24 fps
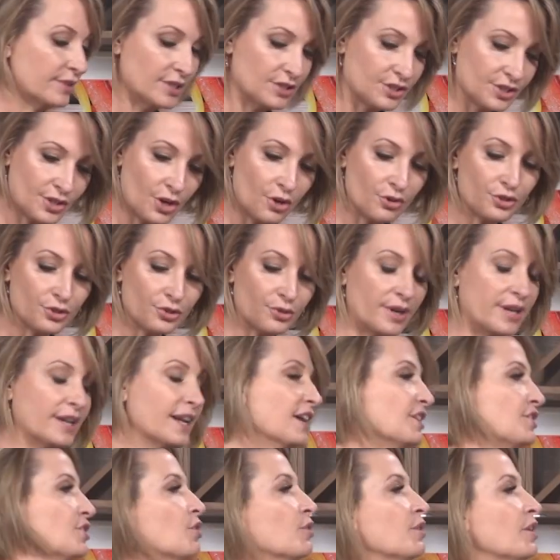That's so true. And
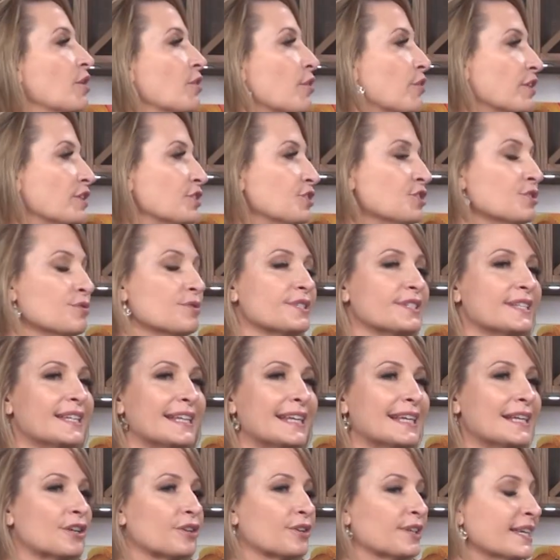I know another thing too is
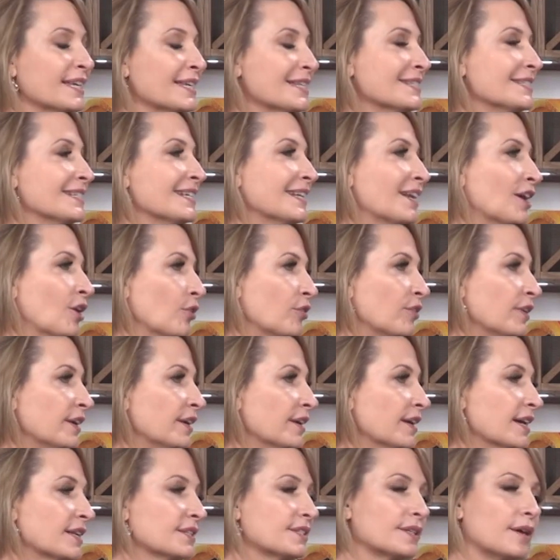getting your kids to eat healthy.
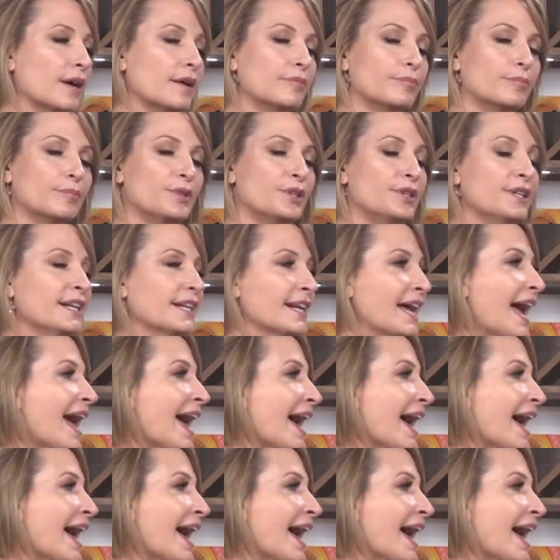Mm -hmm. It's a you need a